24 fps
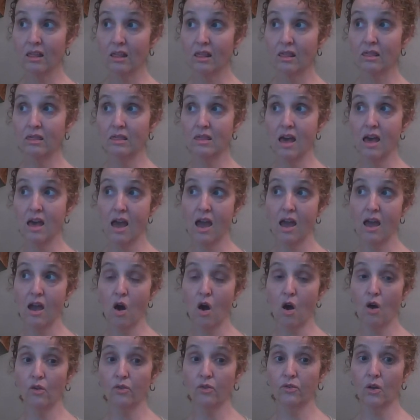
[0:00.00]
They
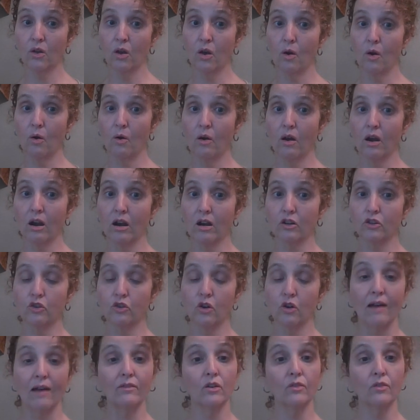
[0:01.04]
also are a
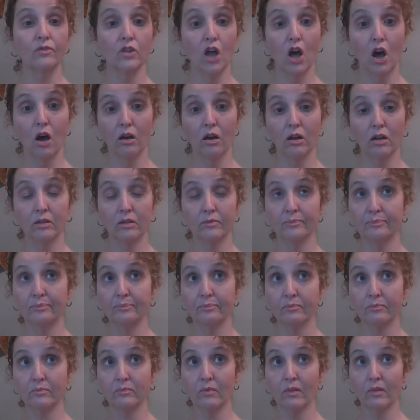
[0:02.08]
travel vlog,
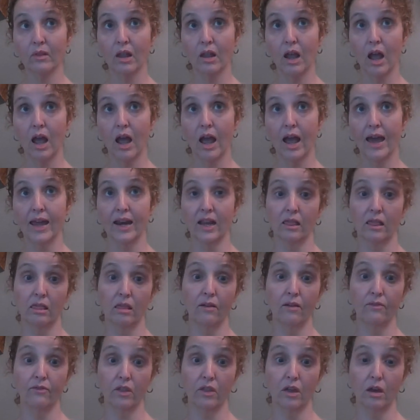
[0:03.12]
and I
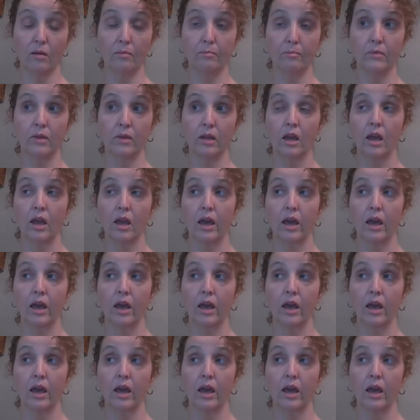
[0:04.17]
love them.